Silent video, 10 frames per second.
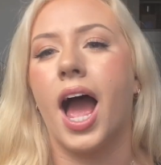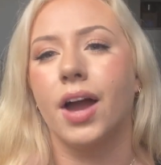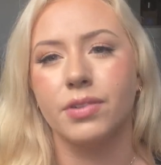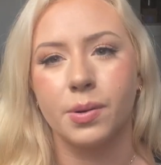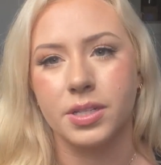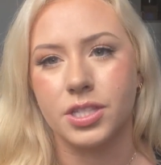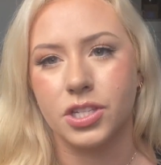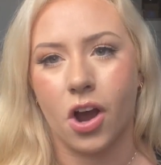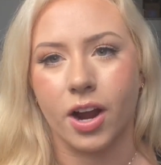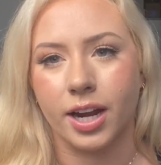everyone's
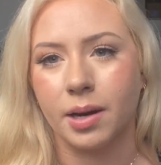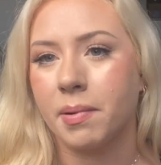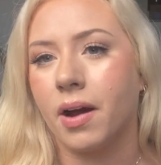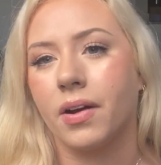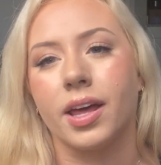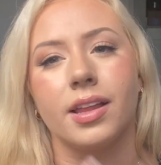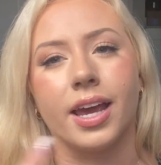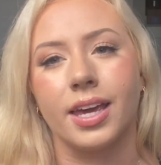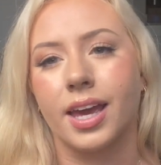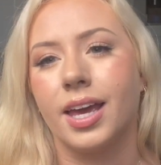talking about it
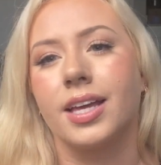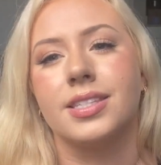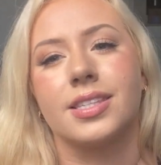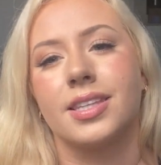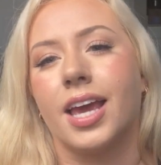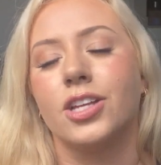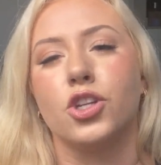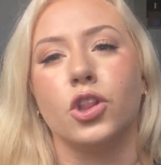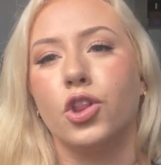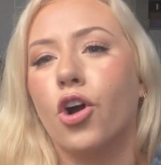like it
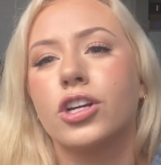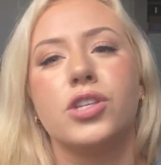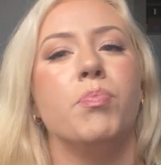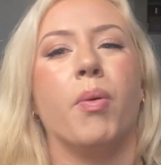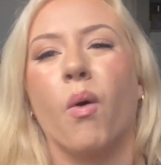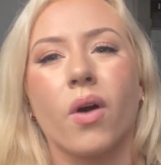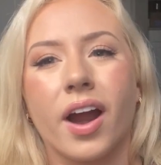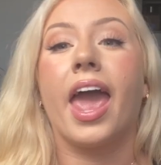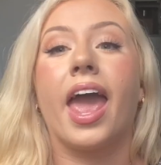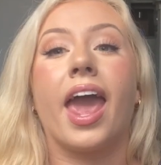looks
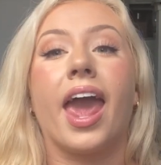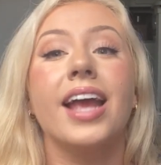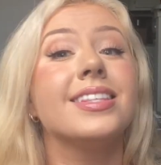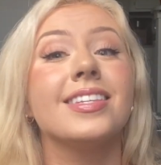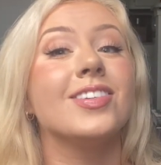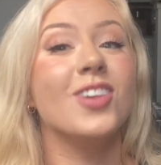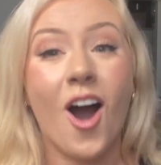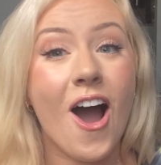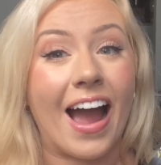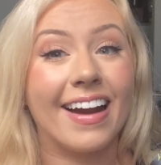boring. It's
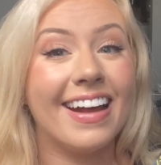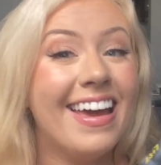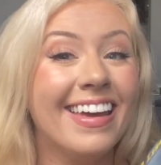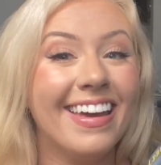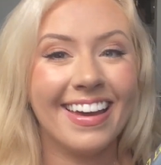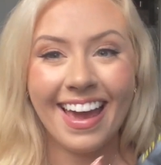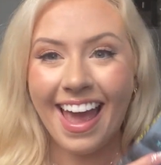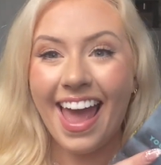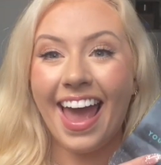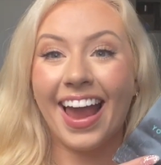not.
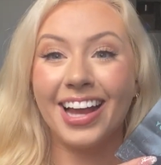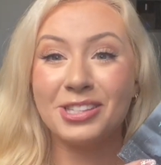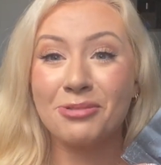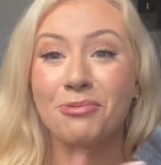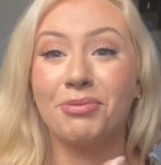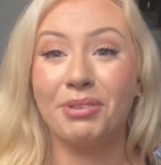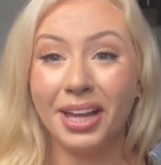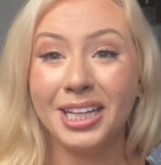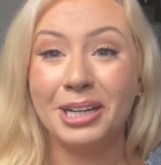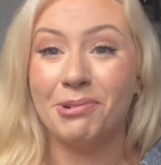It's
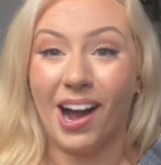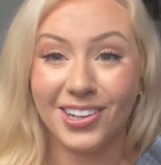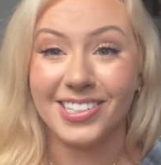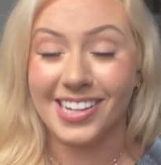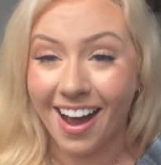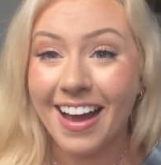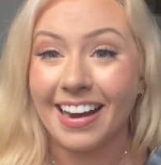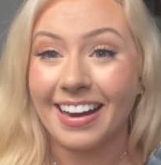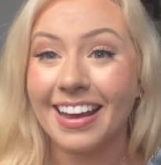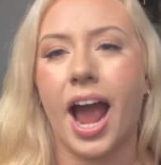really well
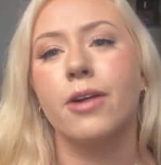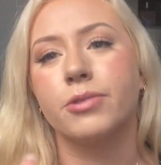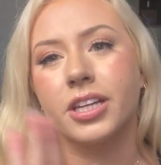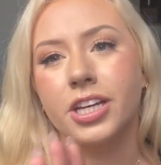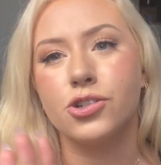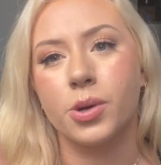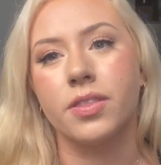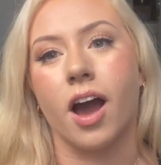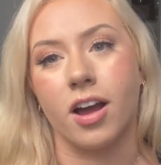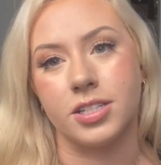done. I really enjoyed The
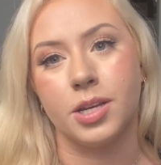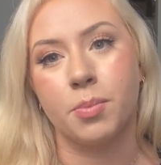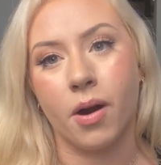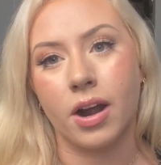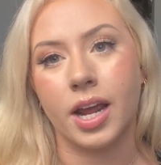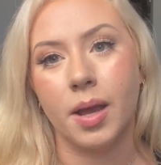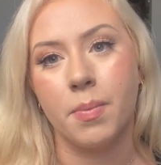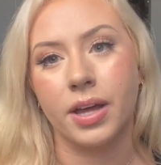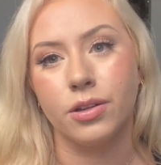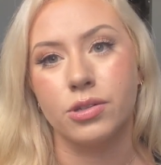Hunting Party
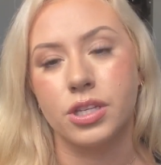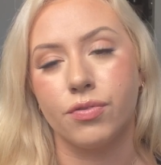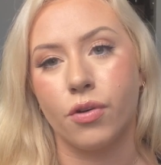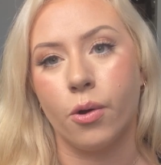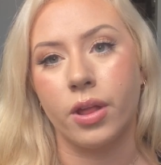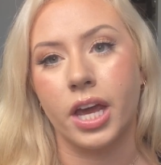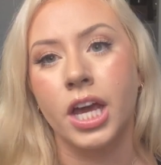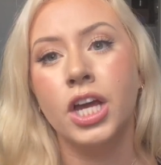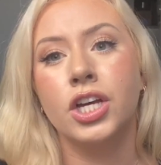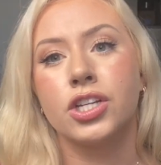by Lucy Foley,
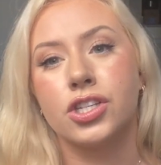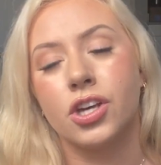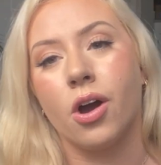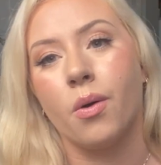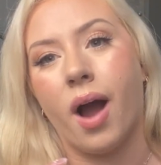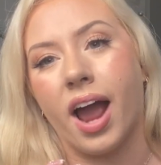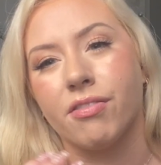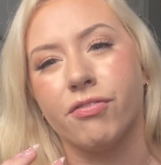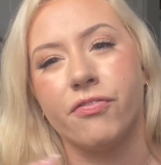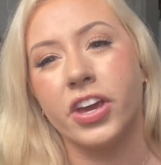so I
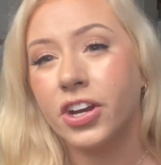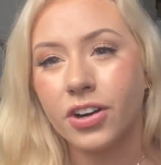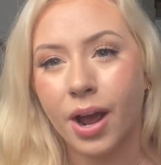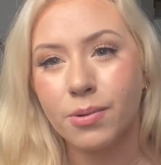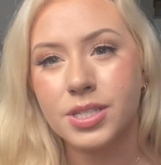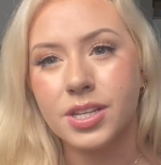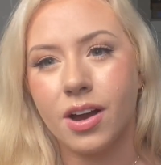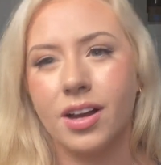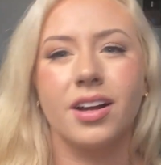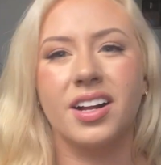figured I was
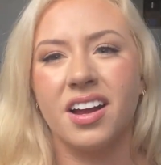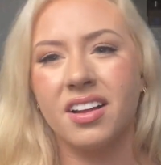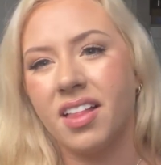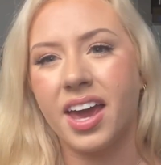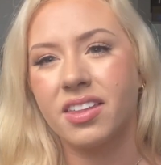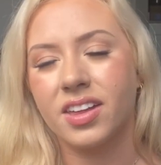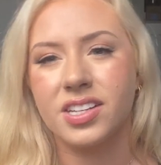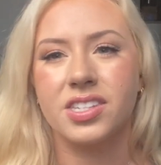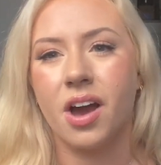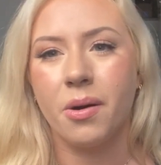gonna like
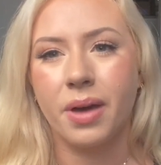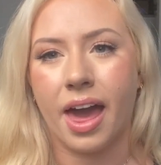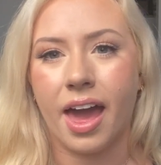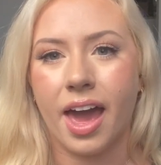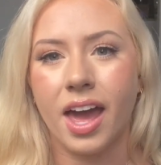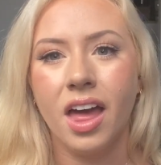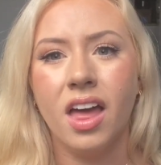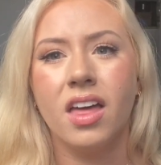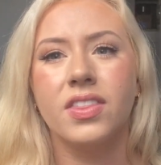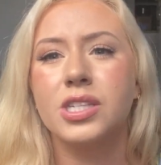this okay.
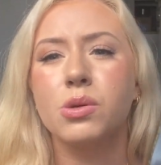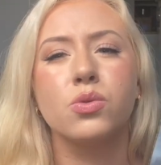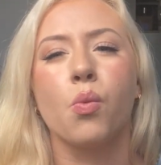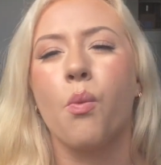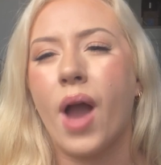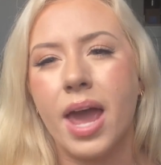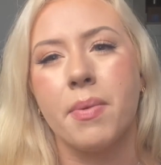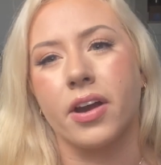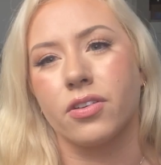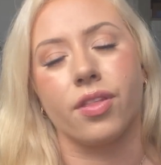This was way
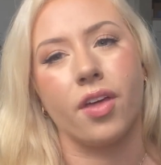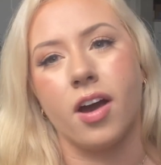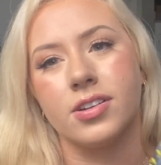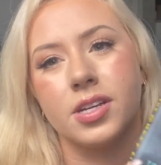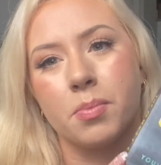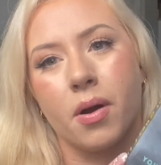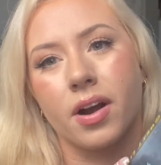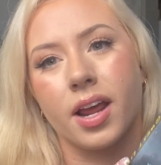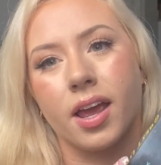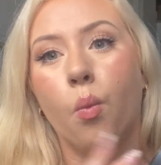better than The Hunting
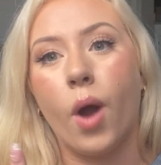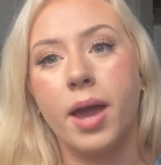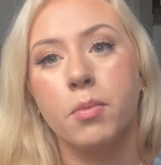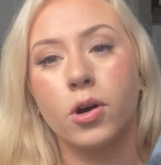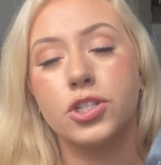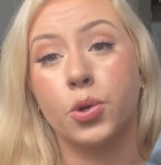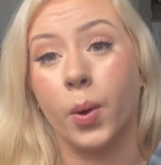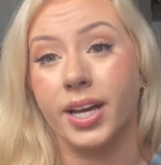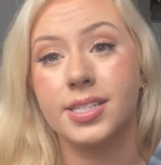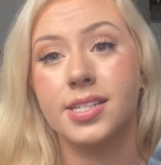Party. Way more
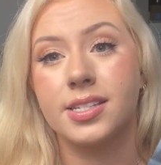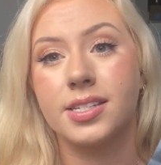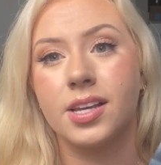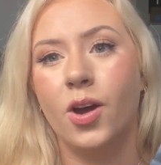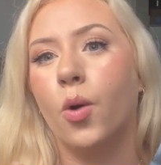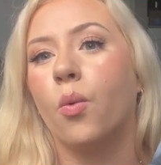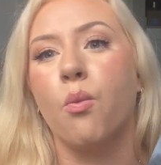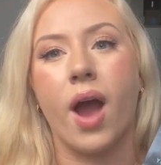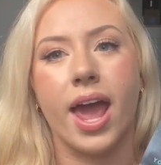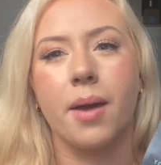twists,
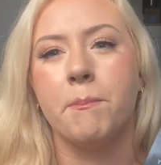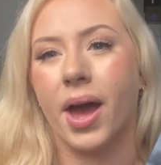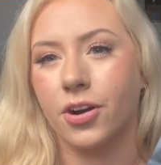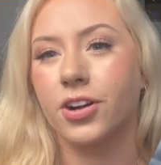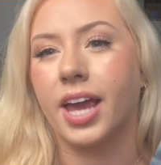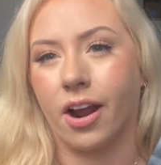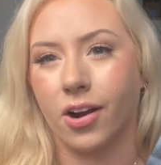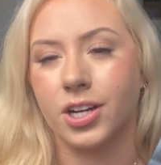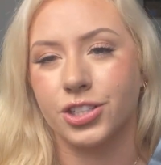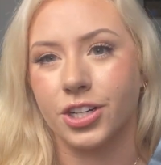way better
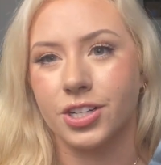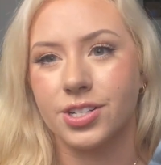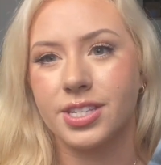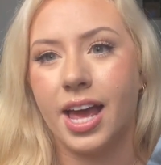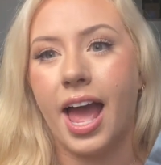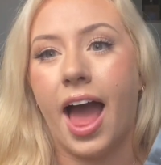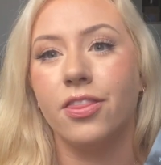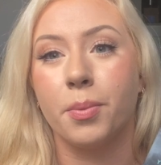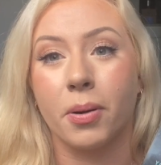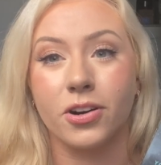characters, and
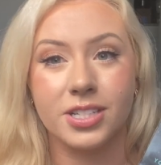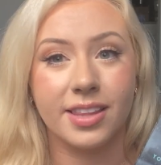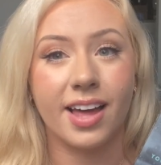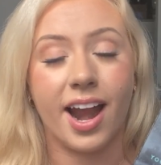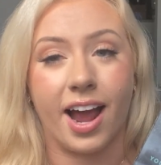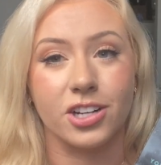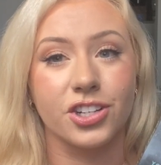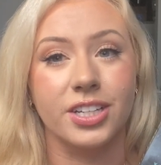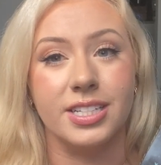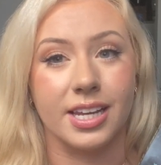the person that
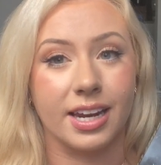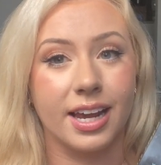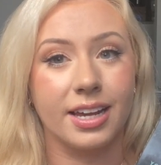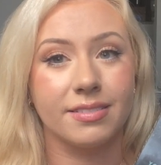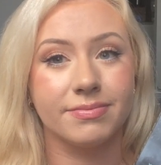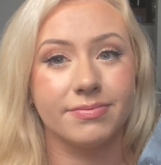actually did it,